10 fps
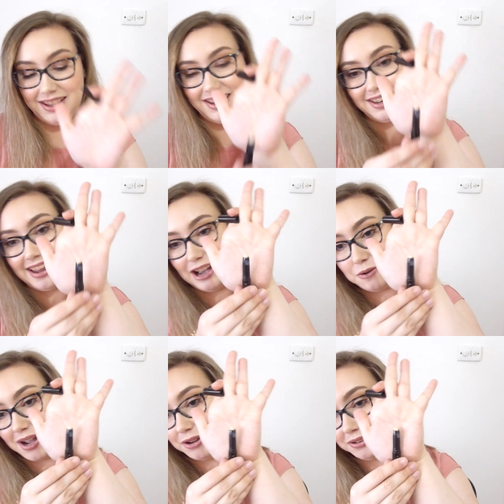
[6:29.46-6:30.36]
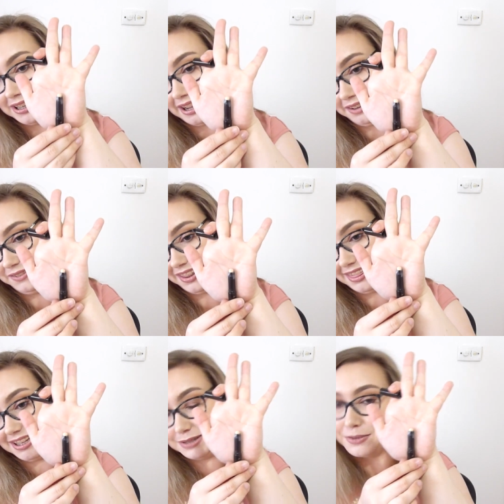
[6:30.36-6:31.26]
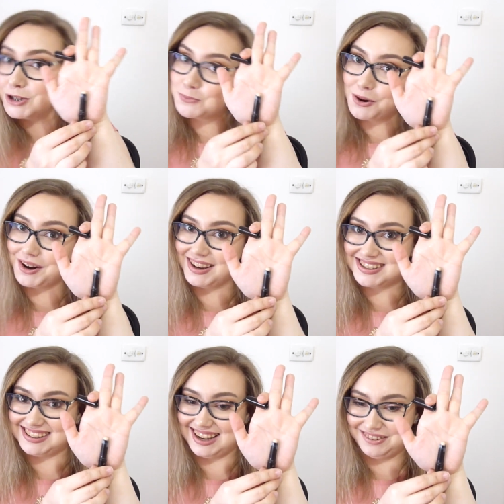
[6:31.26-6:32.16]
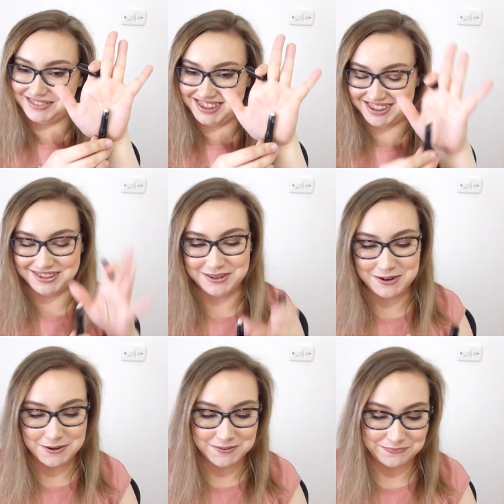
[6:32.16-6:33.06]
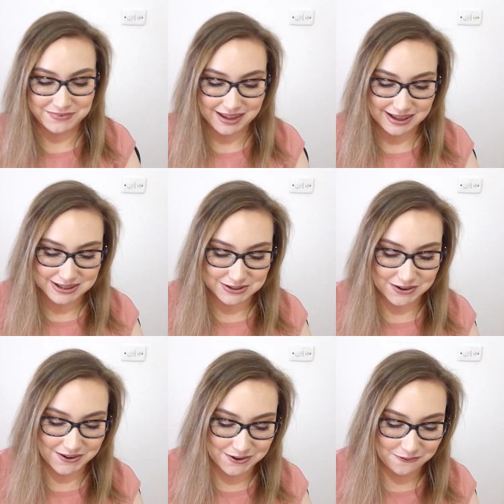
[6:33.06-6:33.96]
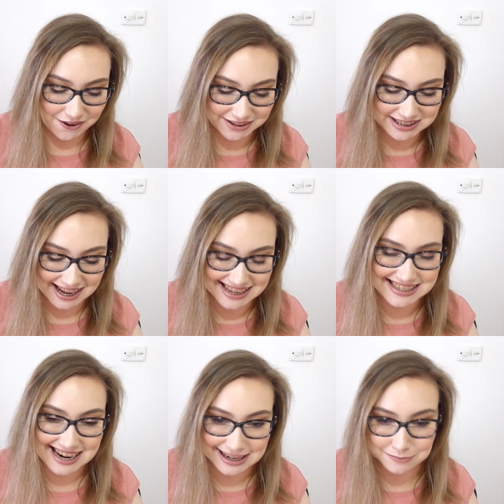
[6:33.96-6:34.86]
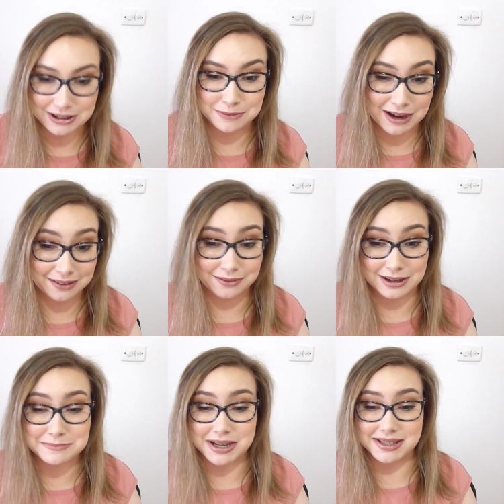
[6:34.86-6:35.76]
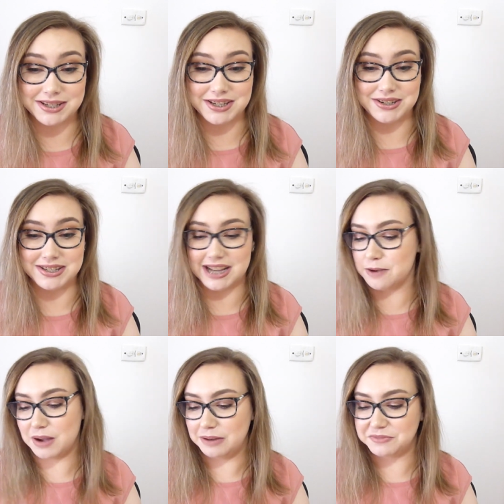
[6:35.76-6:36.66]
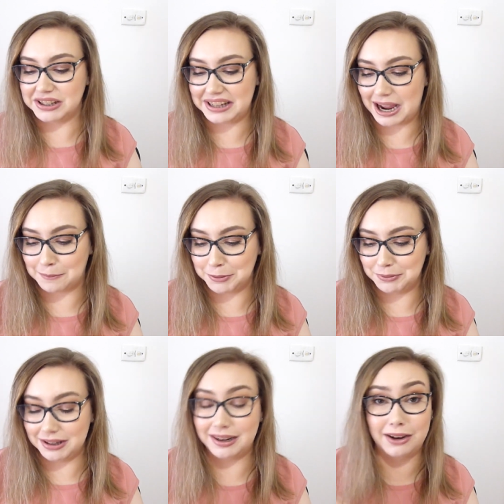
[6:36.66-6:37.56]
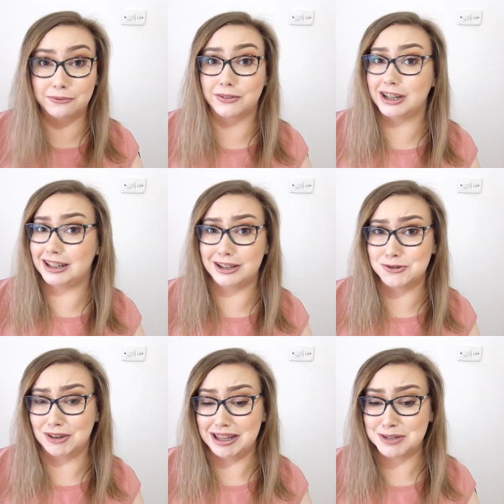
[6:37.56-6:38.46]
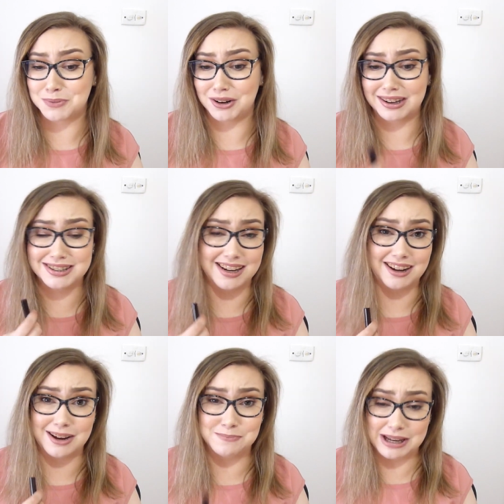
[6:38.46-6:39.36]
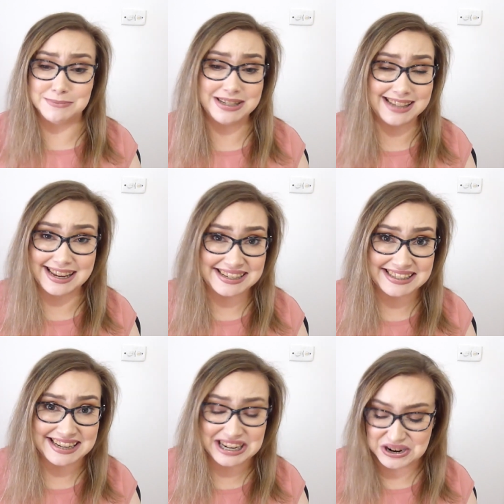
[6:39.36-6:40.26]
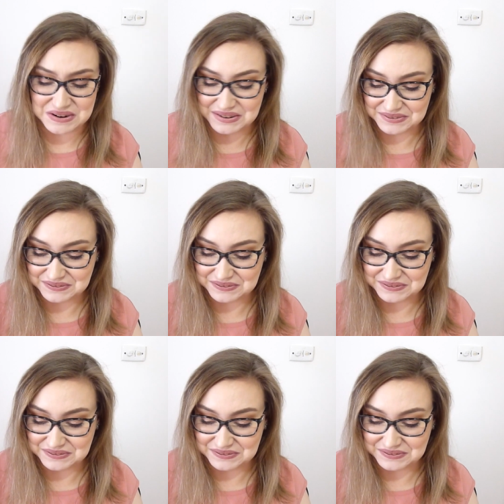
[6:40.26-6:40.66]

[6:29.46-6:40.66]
Now I only have this much product left. So while this has taken me about 3 months to use up, I'm really happy with it. I really enjoy this product, and I'm going to be sad to see it go.